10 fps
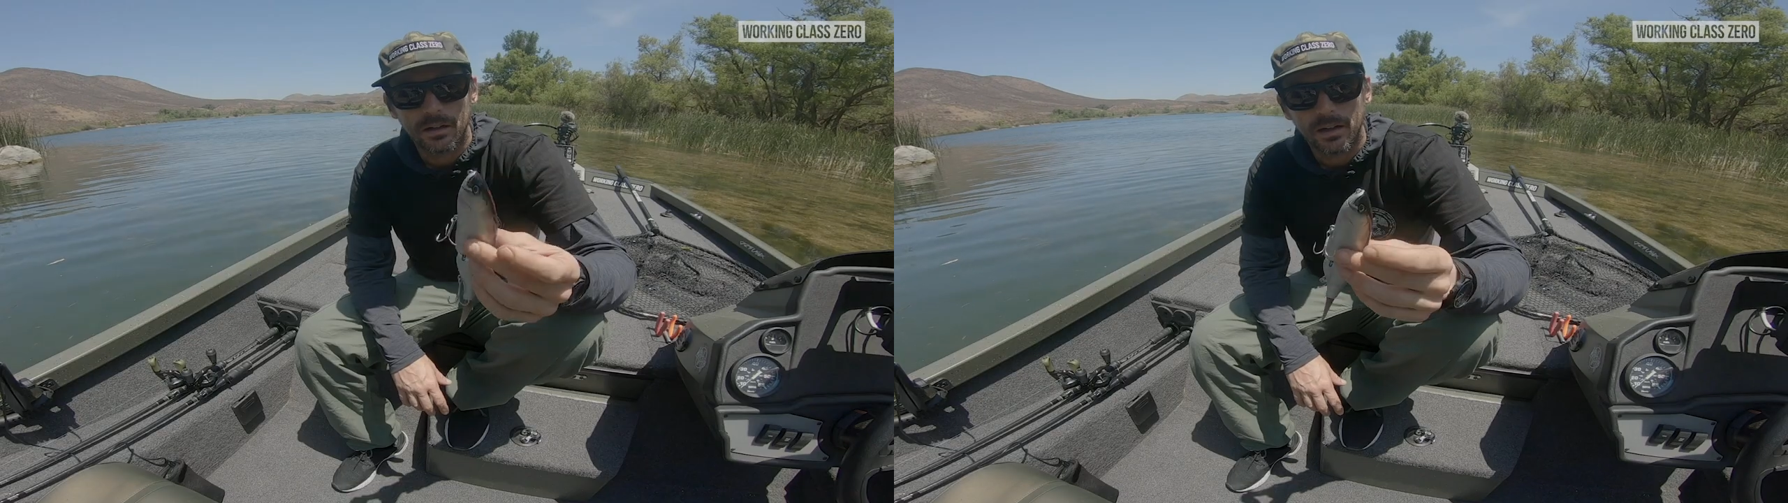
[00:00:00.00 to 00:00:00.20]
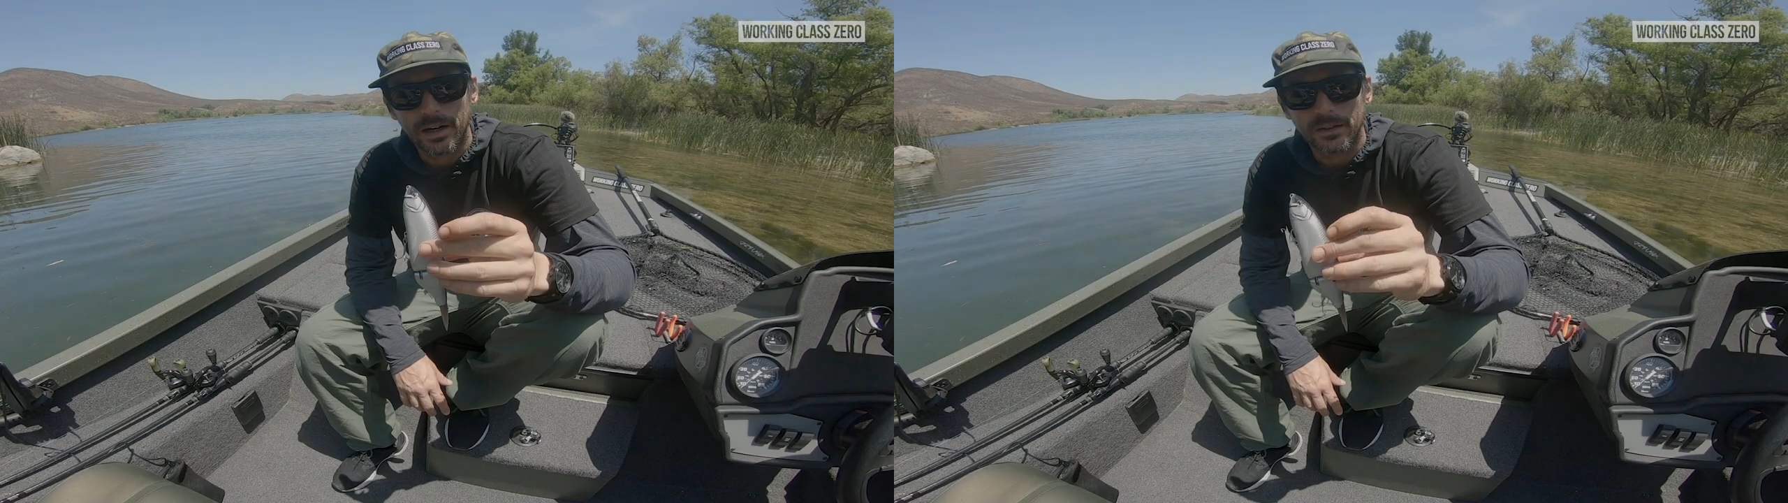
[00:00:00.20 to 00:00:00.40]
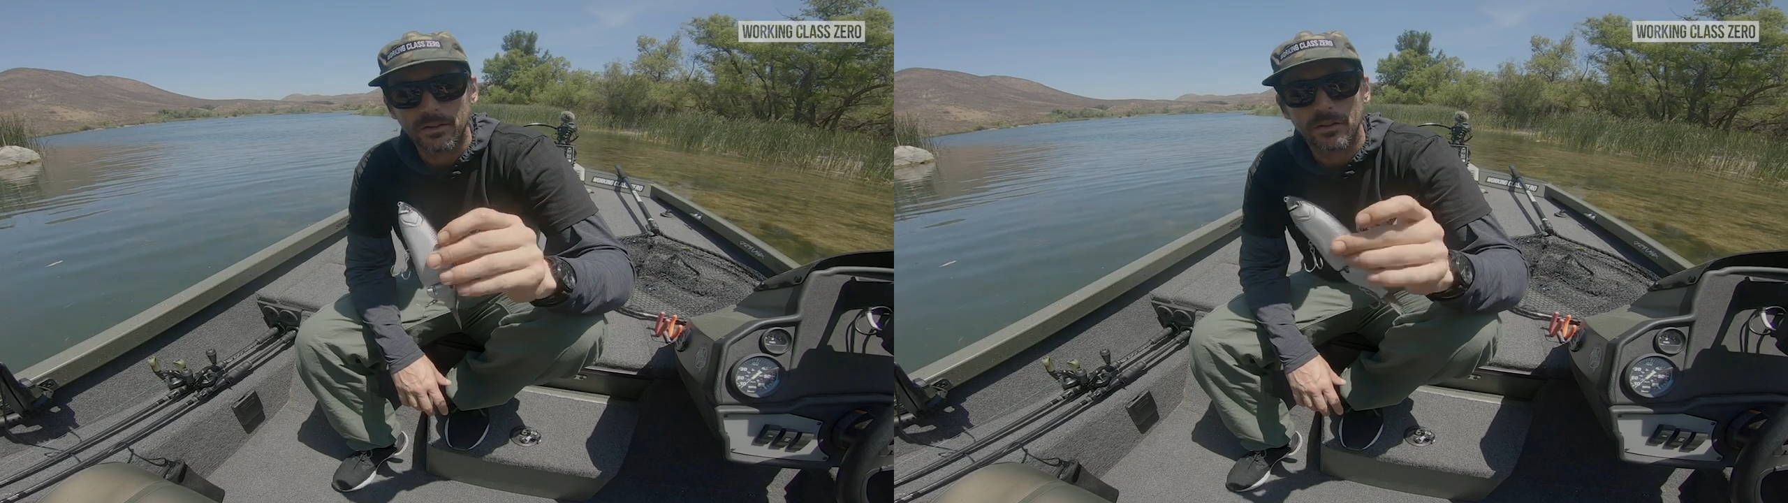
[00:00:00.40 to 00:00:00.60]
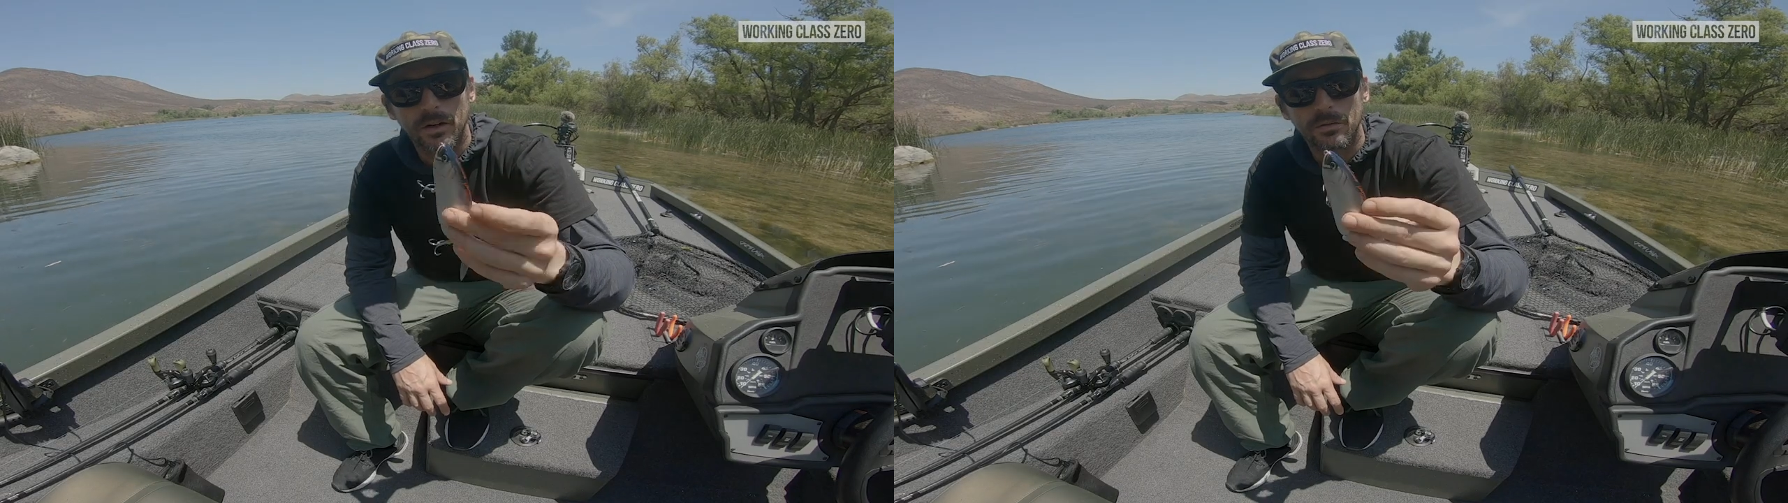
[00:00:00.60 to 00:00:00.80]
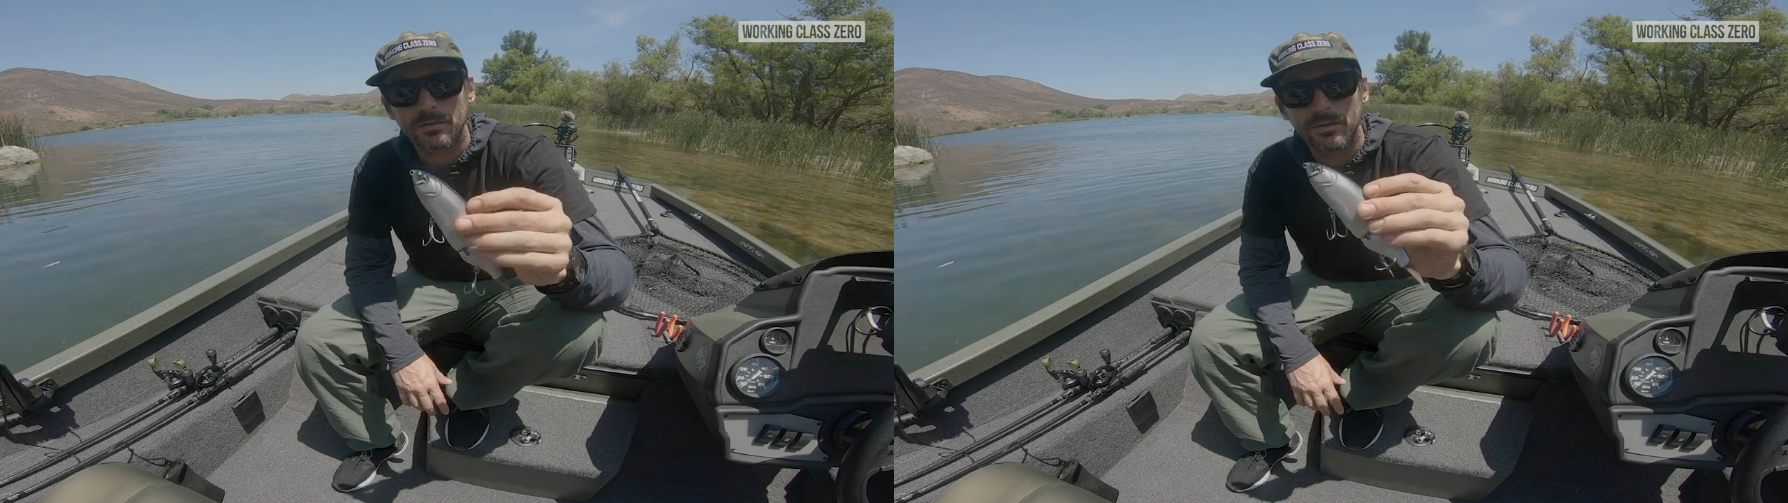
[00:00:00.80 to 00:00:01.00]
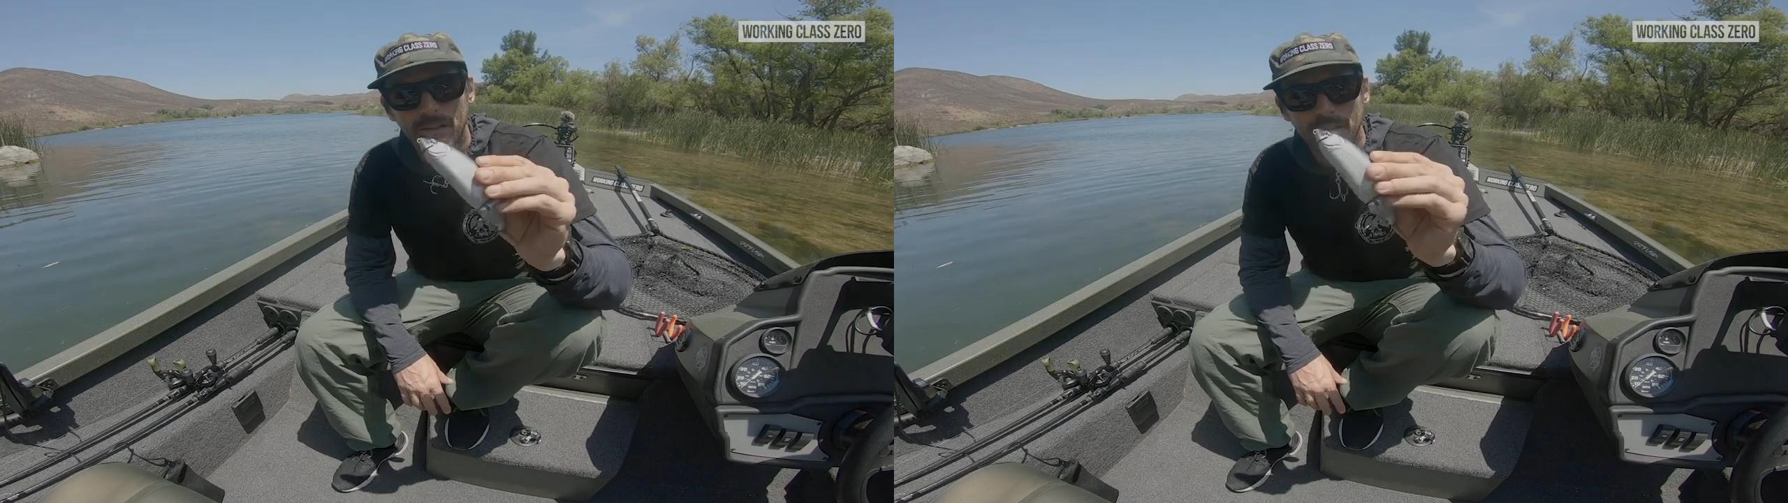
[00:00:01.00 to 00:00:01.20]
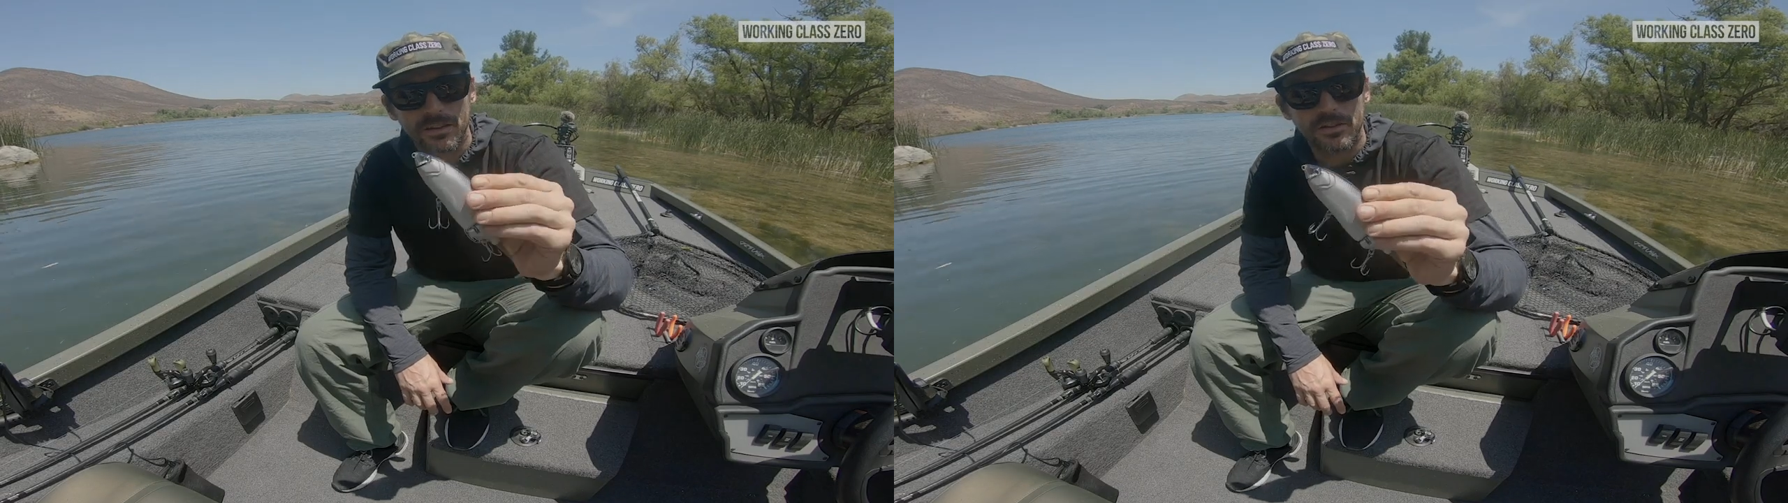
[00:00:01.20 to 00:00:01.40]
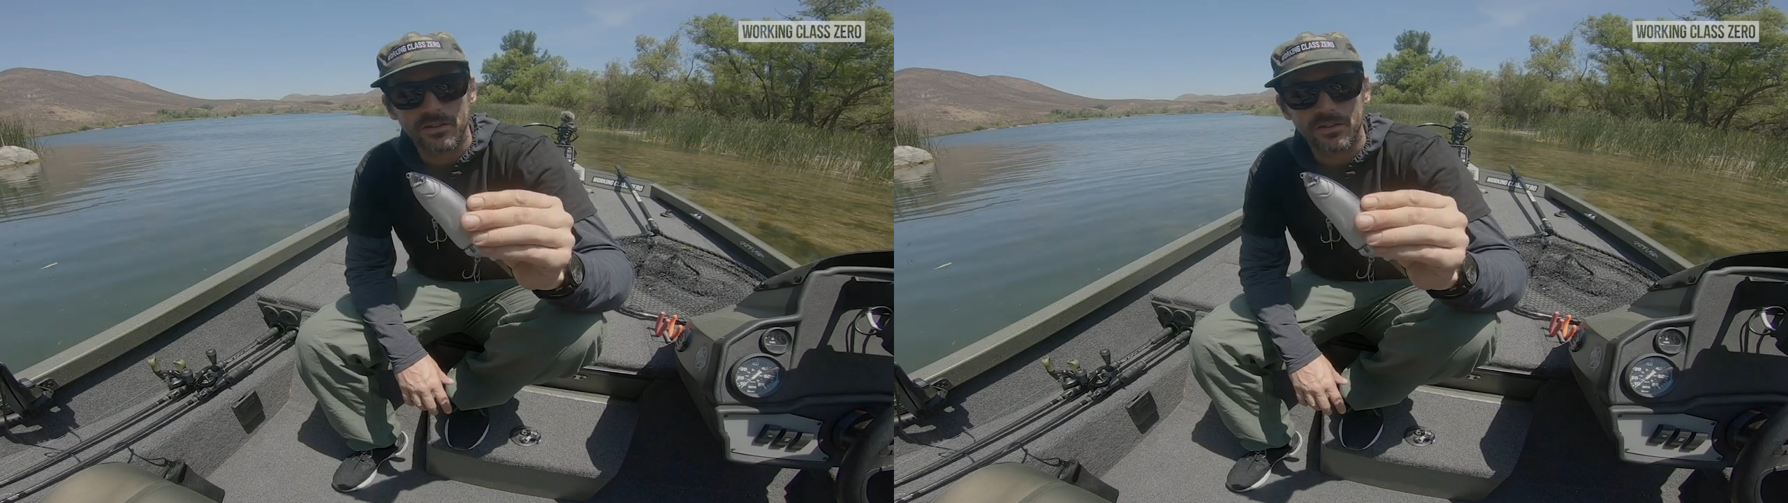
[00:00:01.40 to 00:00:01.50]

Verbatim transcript: All right, so this